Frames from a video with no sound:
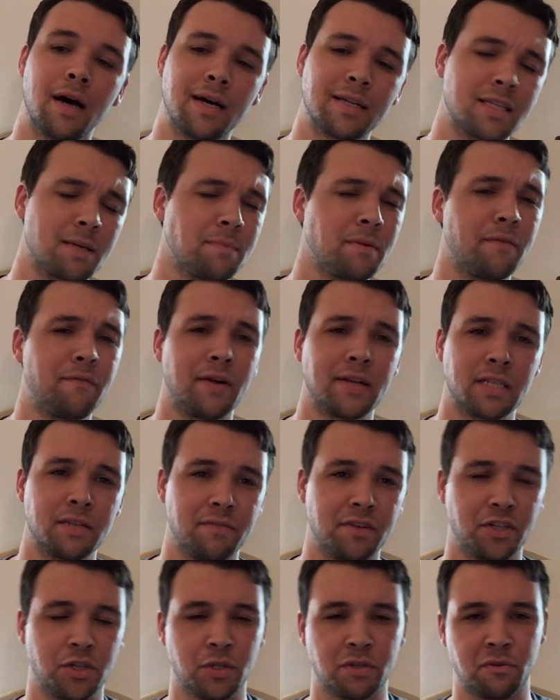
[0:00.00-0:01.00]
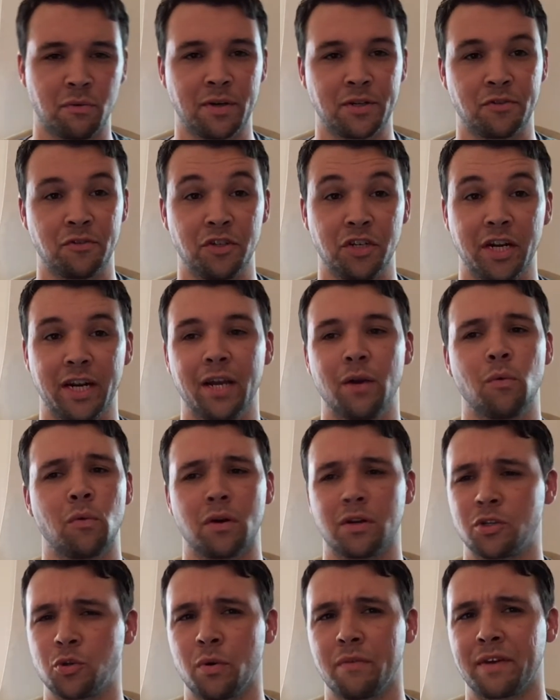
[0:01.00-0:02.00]
Some defensive issues for West Virginia
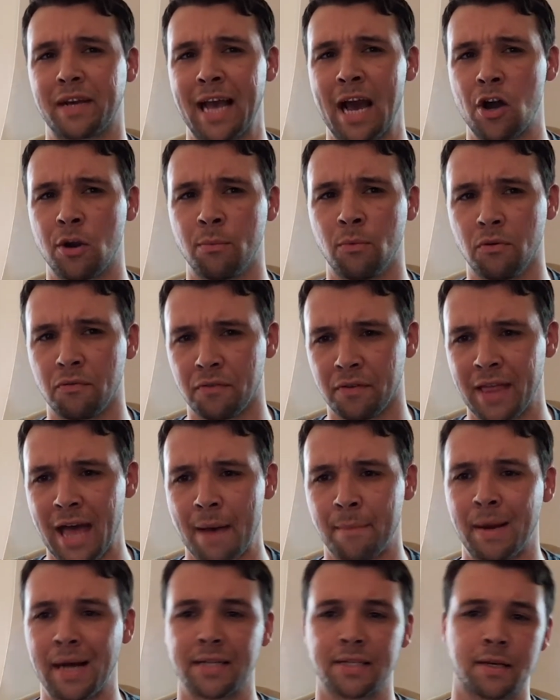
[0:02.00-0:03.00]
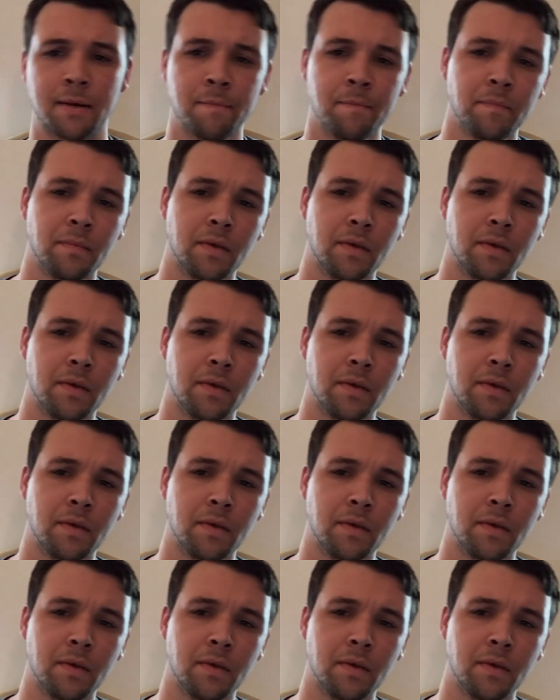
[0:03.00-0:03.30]
were sort of accountable for that mess.